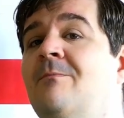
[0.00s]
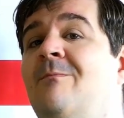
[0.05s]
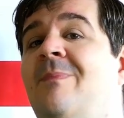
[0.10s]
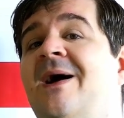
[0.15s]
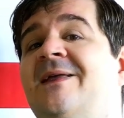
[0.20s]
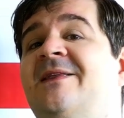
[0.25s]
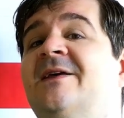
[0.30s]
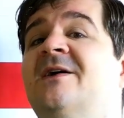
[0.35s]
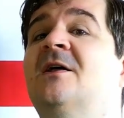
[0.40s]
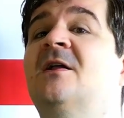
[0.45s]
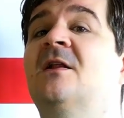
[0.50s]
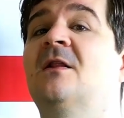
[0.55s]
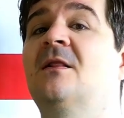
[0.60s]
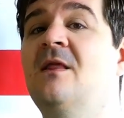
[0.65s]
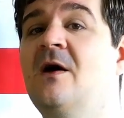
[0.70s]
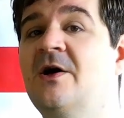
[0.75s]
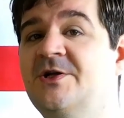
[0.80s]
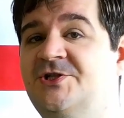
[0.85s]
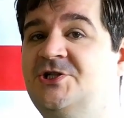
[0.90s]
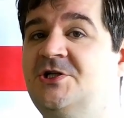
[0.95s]
by the
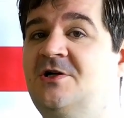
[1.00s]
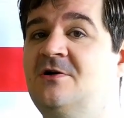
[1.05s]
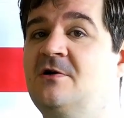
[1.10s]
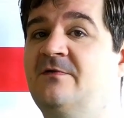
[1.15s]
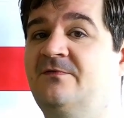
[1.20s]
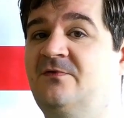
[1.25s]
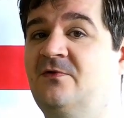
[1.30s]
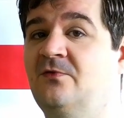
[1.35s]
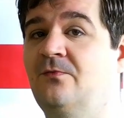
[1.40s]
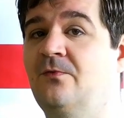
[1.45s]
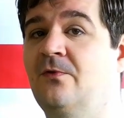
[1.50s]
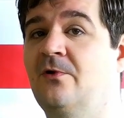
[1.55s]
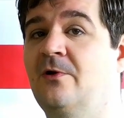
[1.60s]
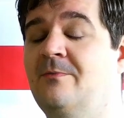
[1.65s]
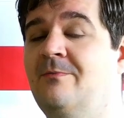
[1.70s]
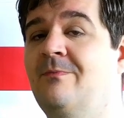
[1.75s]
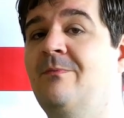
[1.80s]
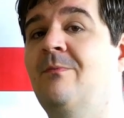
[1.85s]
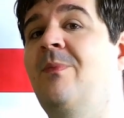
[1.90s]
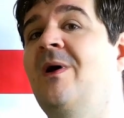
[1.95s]
logic of the
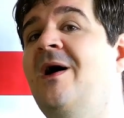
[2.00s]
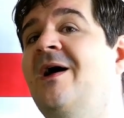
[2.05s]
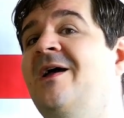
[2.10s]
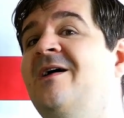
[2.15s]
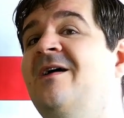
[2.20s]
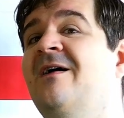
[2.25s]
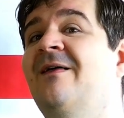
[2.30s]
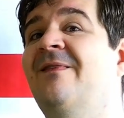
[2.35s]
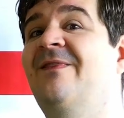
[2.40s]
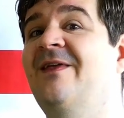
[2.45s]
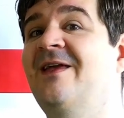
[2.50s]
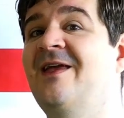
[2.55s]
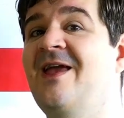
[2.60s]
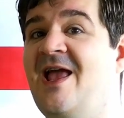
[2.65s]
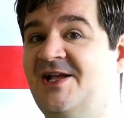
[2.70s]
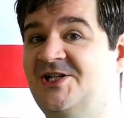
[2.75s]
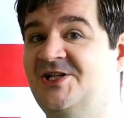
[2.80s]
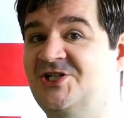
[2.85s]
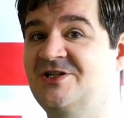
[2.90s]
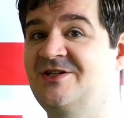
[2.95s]
verb, by the
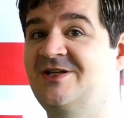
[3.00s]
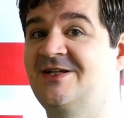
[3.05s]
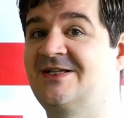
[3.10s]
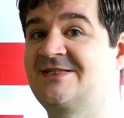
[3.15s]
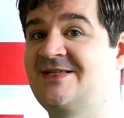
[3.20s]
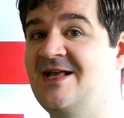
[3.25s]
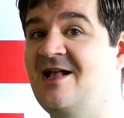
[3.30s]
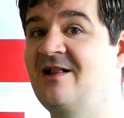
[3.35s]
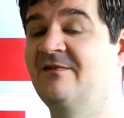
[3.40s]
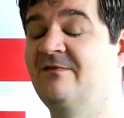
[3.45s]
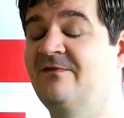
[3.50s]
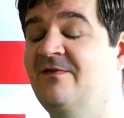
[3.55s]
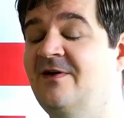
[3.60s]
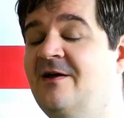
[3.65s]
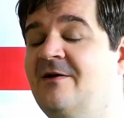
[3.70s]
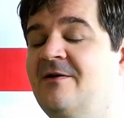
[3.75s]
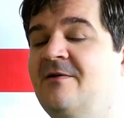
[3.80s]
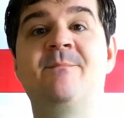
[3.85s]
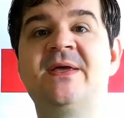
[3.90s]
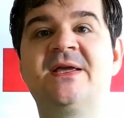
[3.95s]
action itself.
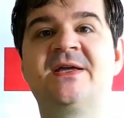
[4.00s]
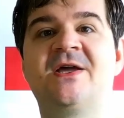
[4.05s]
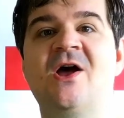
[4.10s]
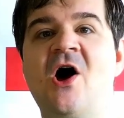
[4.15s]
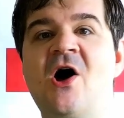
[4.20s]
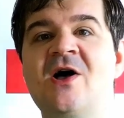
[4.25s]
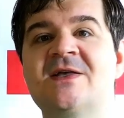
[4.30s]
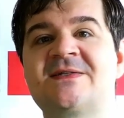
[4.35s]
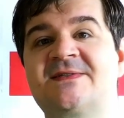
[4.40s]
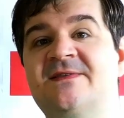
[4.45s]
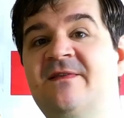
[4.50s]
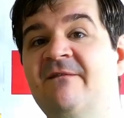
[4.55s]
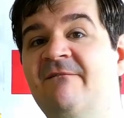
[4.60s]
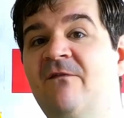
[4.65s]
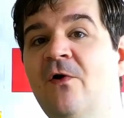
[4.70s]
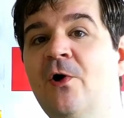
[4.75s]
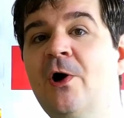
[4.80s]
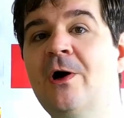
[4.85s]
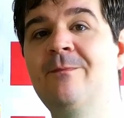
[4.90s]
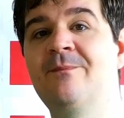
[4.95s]
Because the
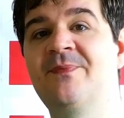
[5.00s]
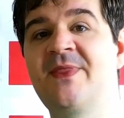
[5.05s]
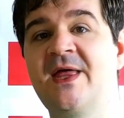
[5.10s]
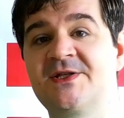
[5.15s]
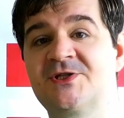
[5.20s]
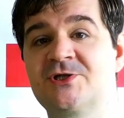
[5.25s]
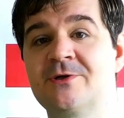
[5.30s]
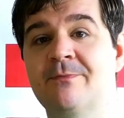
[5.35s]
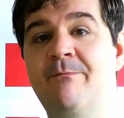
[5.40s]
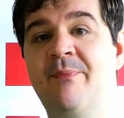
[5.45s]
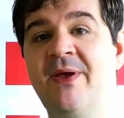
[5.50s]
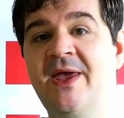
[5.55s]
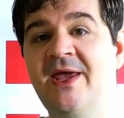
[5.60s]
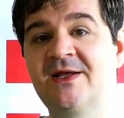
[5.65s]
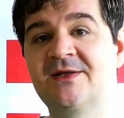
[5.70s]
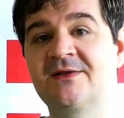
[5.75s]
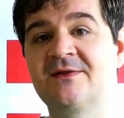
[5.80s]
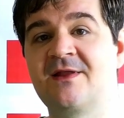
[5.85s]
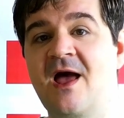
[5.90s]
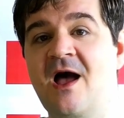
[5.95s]
verb that you
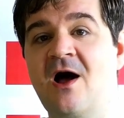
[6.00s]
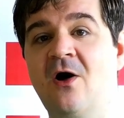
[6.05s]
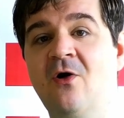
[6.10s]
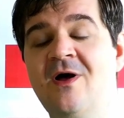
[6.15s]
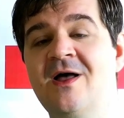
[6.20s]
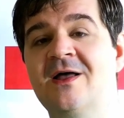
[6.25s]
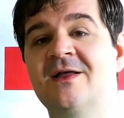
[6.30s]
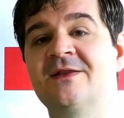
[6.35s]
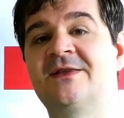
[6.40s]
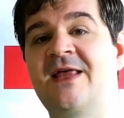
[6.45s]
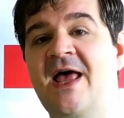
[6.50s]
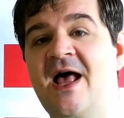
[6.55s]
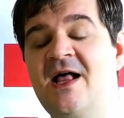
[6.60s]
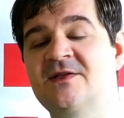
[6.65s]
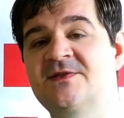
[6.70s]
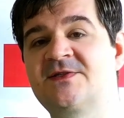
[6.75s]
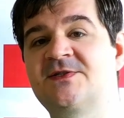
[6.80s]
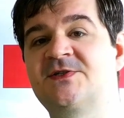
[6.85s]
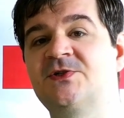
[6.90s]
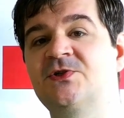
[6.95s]
picked now
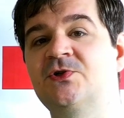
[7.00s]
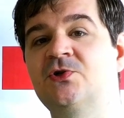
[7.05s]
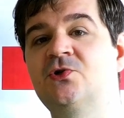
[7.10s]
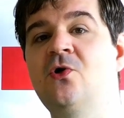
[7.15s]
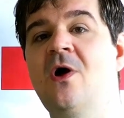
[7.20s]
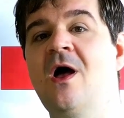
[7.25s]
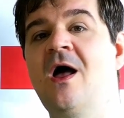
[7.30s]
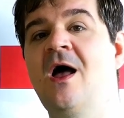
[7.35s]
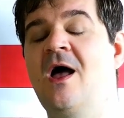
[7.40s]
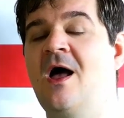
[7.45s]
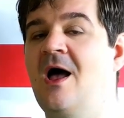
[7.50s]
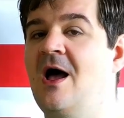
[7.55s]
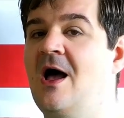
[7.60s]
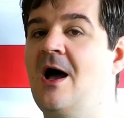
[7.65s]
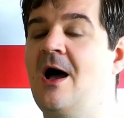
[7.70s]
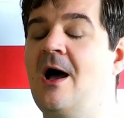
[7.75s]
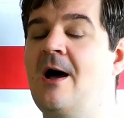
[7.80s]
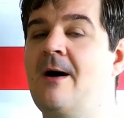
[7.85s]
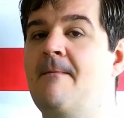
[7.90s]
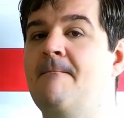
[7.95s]
tells you
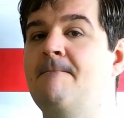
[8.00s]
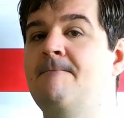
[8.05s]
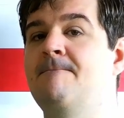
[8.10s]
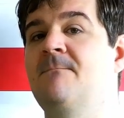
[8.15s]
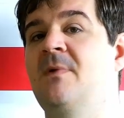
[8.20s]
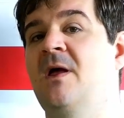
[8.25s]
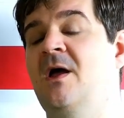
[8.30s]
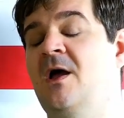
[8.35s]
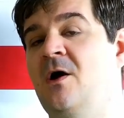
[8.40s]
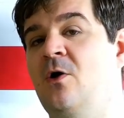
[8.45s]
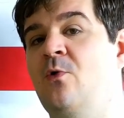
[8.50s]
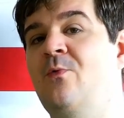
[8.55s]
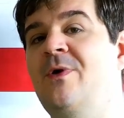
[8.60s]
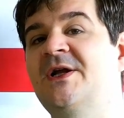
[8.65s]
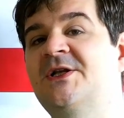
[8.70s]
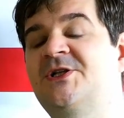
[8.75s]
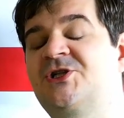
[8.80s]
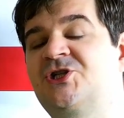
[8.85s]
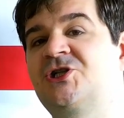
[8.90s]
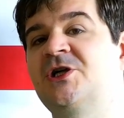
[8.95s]

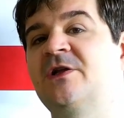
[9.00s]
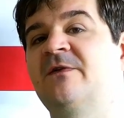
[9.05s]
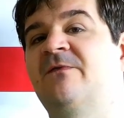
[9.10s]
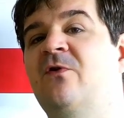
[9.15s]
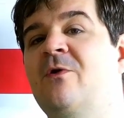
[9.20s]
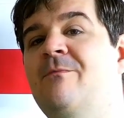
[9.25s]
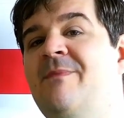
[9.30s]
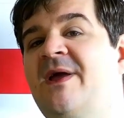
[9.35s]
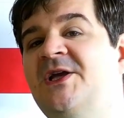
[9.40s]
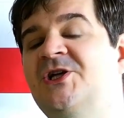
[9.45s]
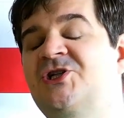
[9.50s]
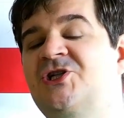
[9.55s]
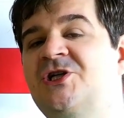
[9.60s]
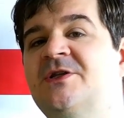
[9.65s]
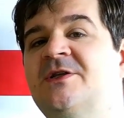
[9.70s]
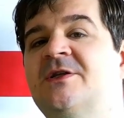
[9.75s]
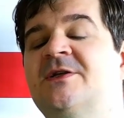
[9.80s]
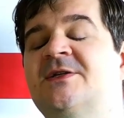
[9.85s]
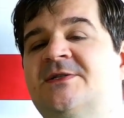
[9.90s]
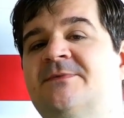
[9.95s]
which
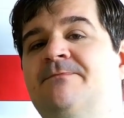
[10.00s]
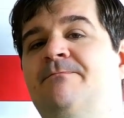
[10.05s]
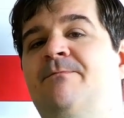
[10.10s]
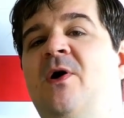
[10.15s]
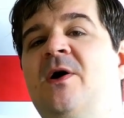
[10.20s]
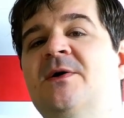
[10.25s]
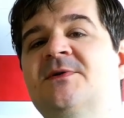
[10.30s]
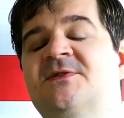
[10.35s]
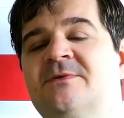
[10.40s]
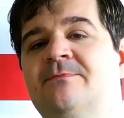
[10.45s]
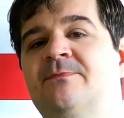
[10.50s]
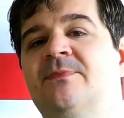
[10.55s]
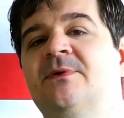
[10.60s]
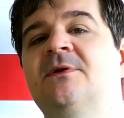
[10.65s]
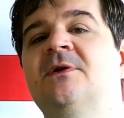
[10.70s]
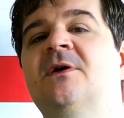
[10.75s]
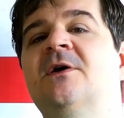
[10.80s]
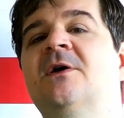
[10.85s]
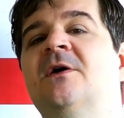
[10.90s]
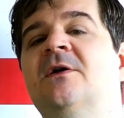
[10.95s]
information is
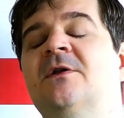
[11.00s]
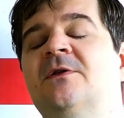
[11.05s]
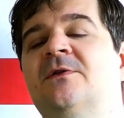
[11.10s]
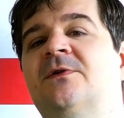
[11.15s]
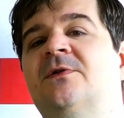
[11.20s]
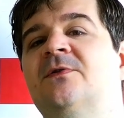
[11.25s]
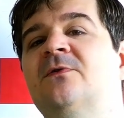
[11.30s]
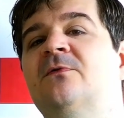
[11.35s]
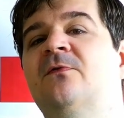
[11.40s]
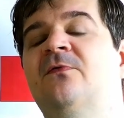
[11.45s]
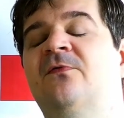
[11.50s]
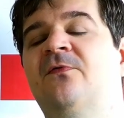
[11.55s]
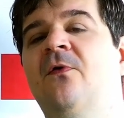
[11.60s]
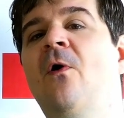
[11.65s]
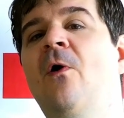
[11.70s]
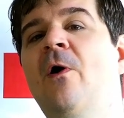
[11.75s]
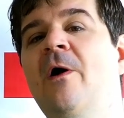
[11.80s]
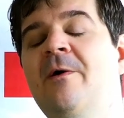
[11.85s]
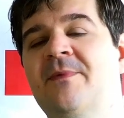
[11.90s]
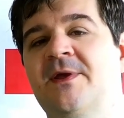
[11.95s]
possible to
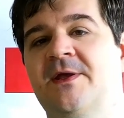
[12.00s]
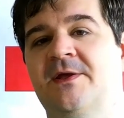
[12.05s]
form